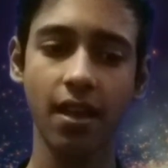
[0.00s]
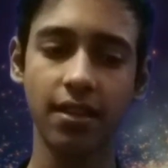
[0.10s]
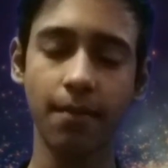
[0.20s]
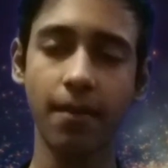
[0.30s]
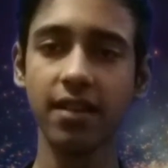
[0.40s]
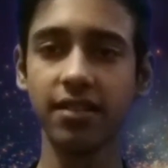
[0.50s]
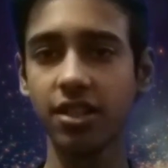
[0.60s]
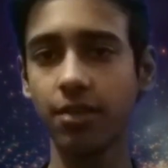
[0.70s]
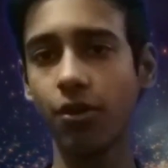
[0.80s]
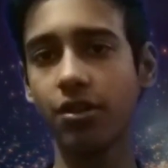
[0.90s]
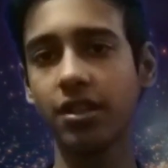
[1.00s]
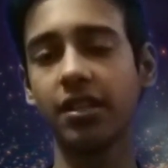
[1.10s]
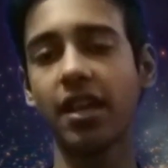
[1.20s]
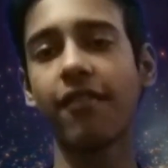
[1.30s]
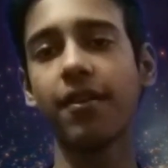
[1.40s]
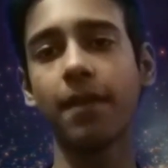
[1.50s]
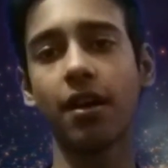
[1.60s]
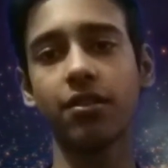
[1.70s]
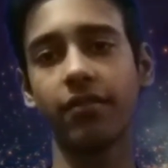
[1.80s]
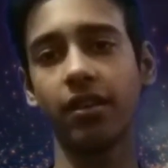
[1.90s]
The mass distributed in every
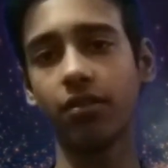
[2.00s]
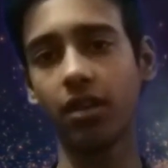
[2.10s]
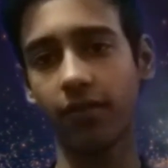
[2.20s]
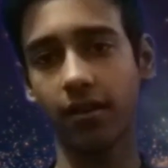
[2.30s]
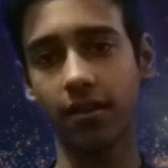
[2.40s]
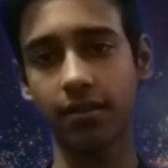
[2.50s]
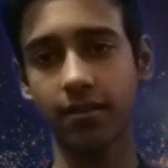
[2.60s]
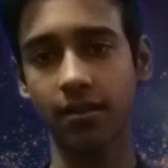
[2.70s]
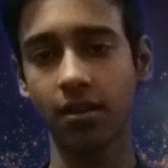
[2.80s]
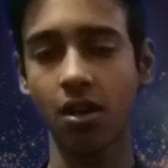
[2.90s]
part of the universe.